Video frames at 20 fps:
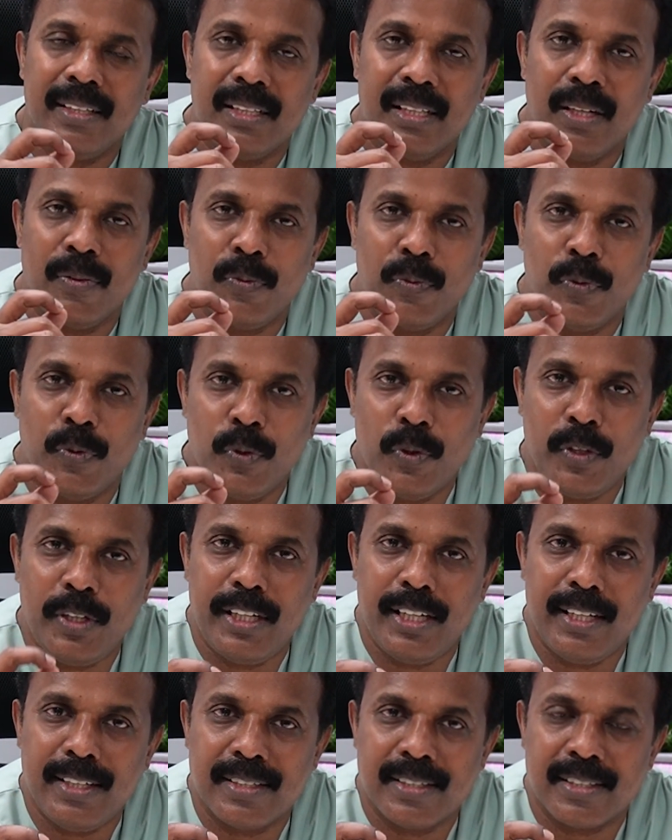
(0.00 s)
the
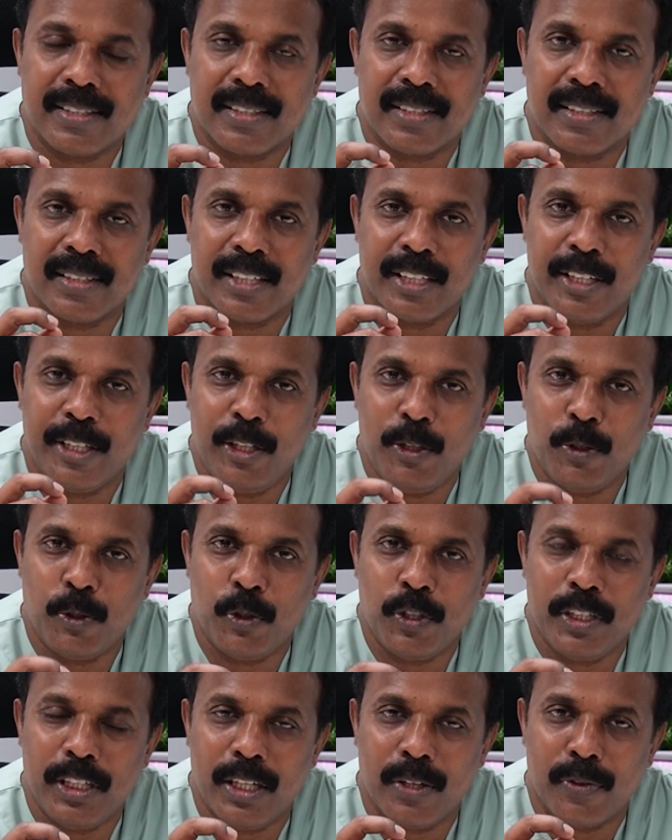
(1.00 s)
food is
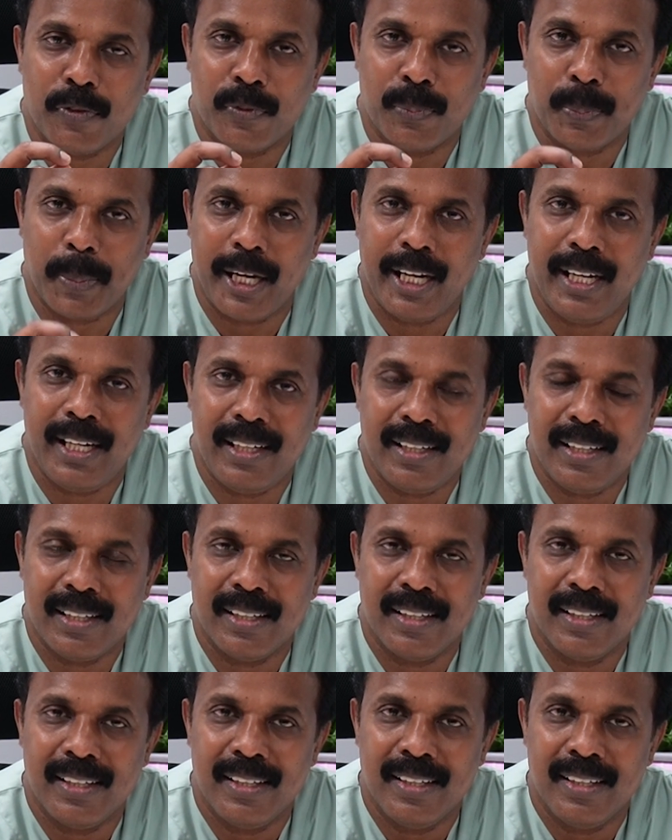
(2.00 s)
reducing your pain.